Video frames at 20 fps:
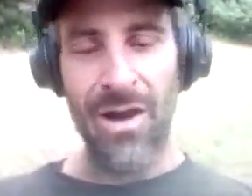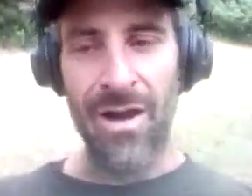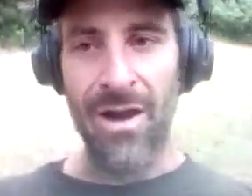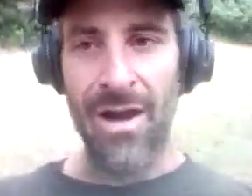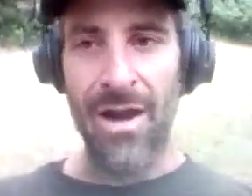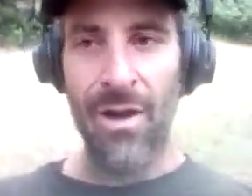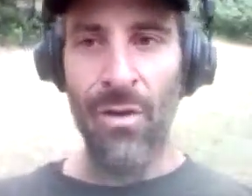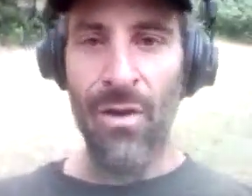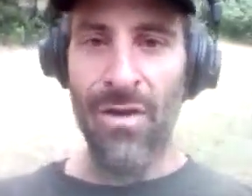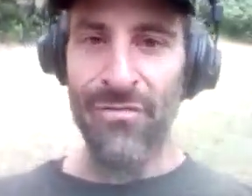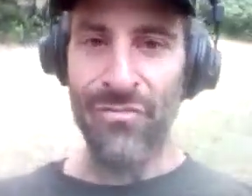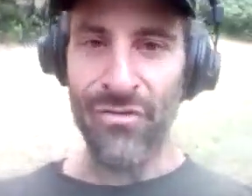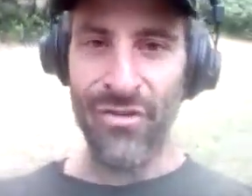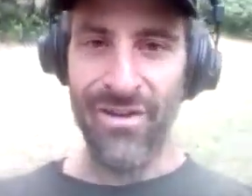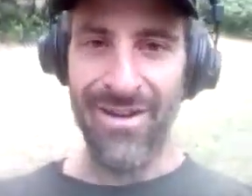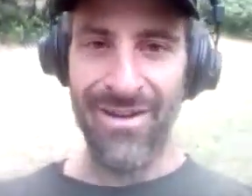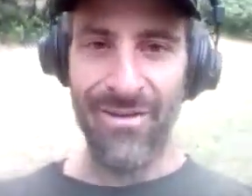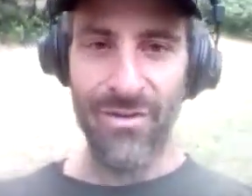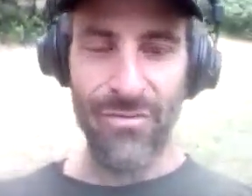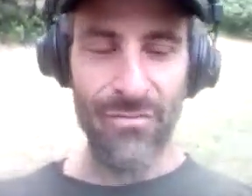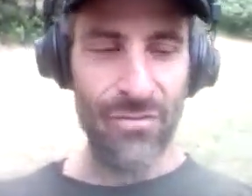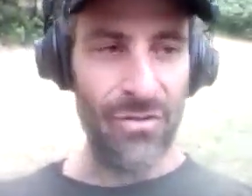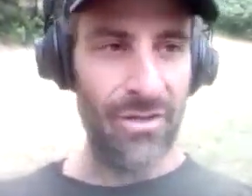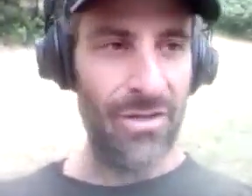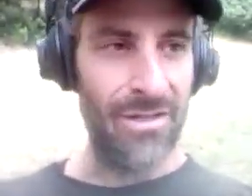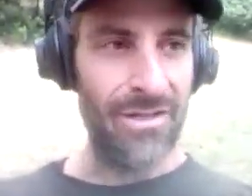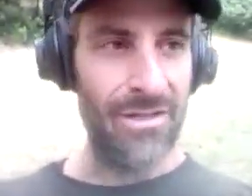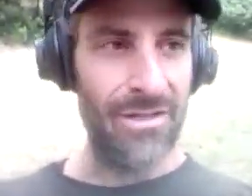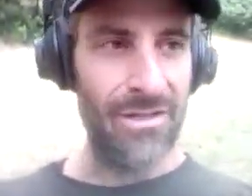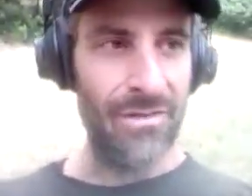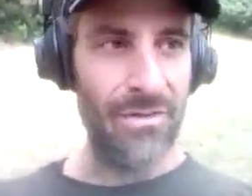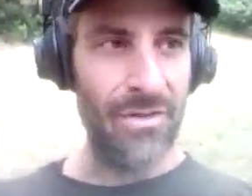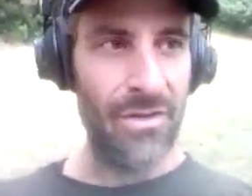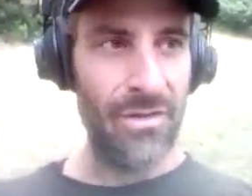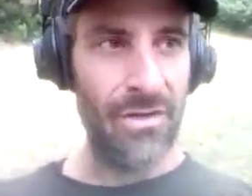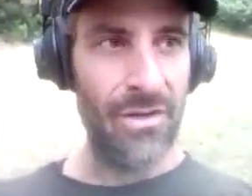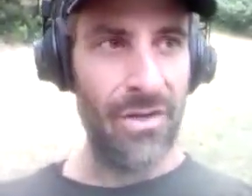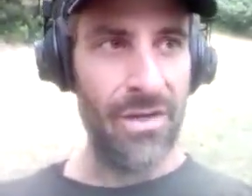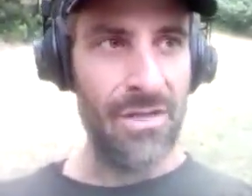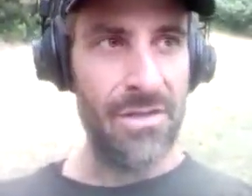However,
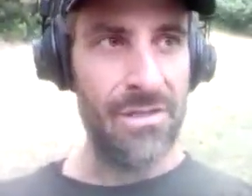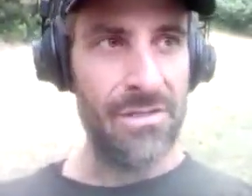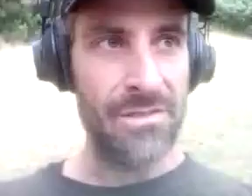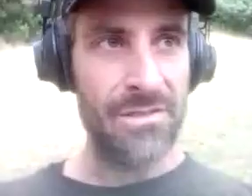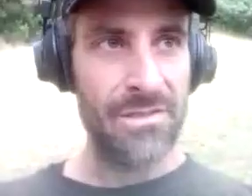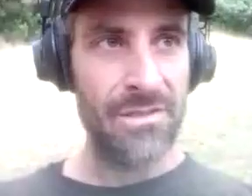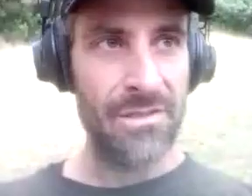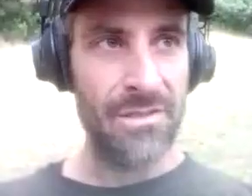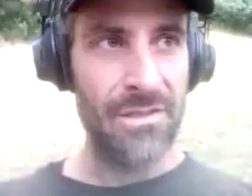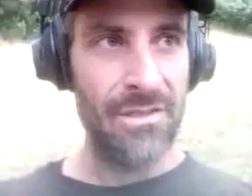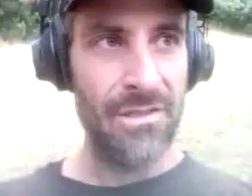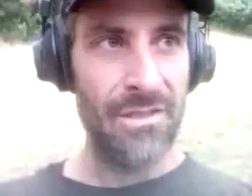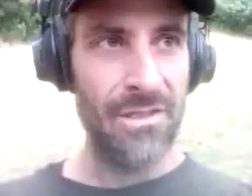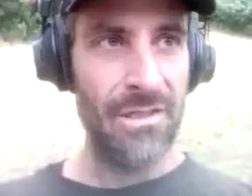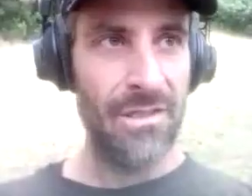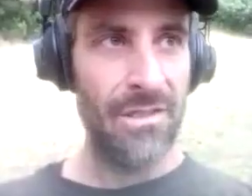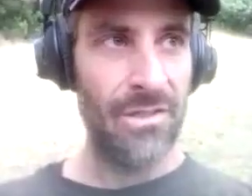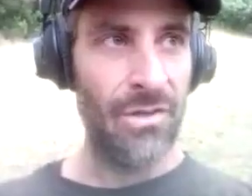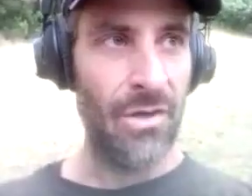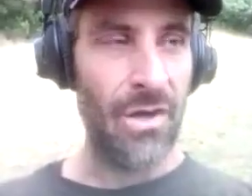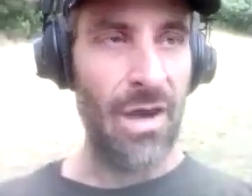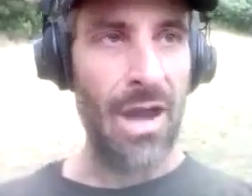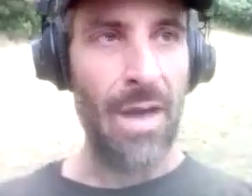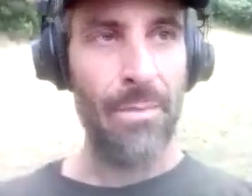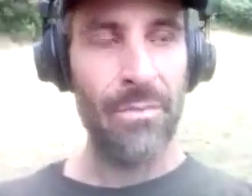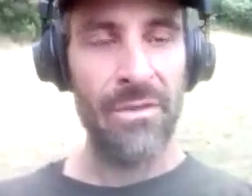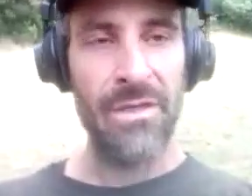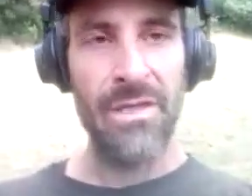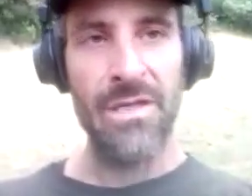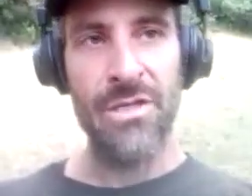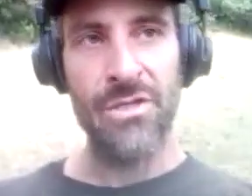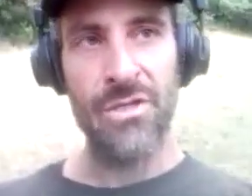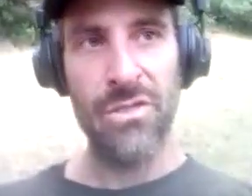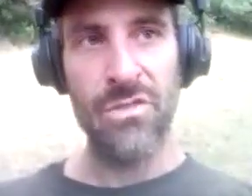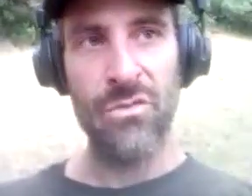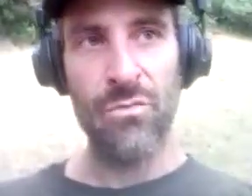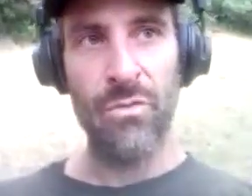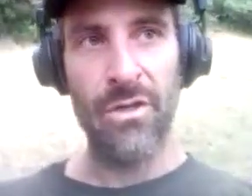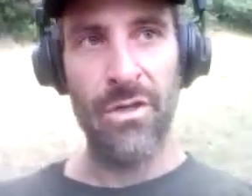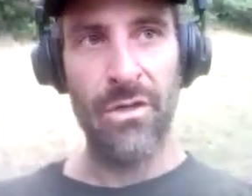there are
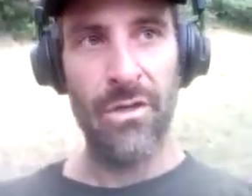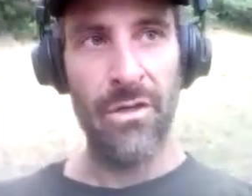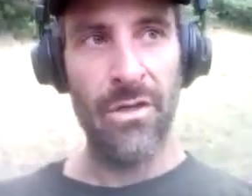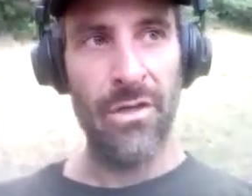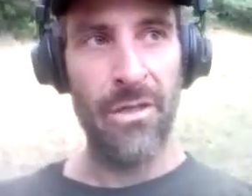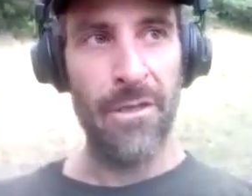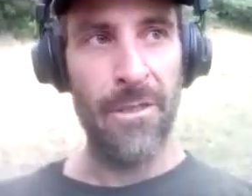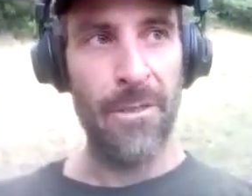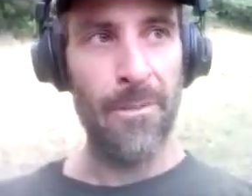applications where